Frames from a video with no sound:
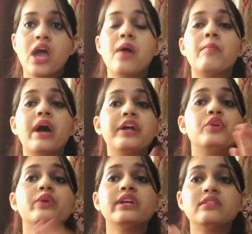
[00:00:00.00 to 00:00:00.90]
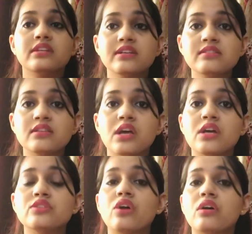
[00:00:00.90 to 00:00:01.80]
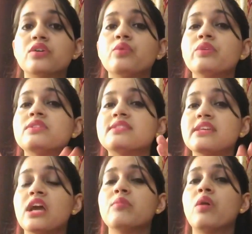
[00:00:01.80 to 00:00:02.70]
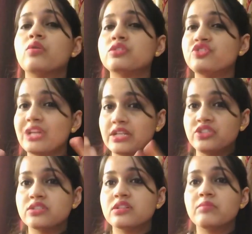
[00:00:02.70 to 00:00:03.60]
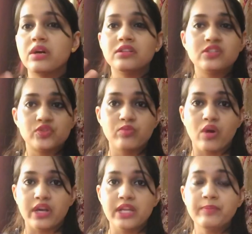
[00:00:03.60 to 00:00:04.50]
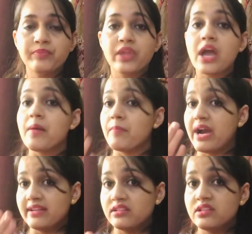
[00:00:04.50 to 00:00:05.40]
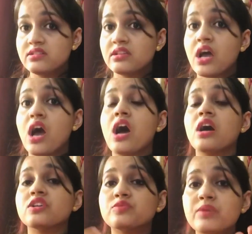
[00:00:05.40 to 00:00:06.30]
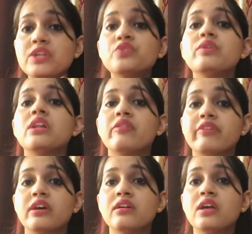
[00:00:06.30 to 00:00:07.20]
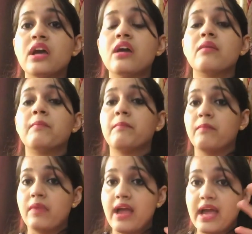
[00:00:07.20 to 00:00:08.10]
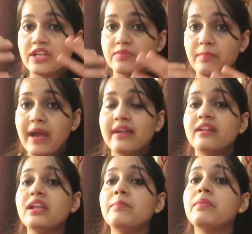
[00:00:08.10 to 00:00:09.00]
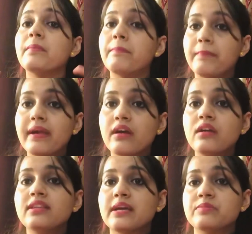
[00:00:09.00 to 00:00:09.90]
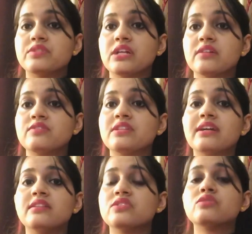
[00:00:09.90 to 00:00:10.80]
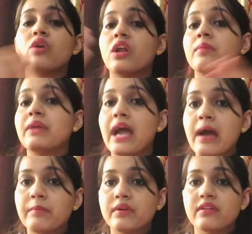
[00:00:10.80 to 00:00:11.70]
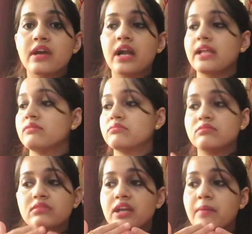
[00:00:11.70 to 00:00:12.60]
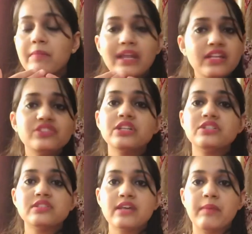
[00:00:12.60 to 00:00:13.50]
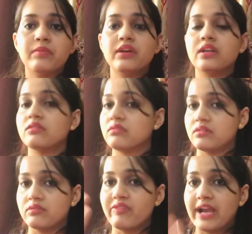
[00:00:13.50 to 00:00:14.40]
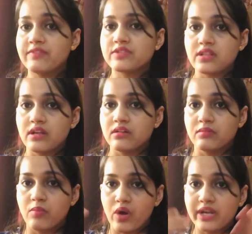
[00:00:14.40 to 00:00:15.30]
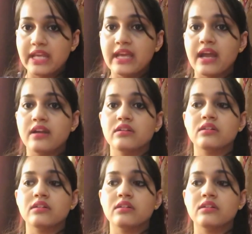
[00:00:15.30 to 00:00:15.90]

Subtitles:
By doing this, doctor will say about changes in mother's body. By this, husbands will aware and mentally prepared themselves that this gonna be happen. Regarding there are many changes happen in wife's body and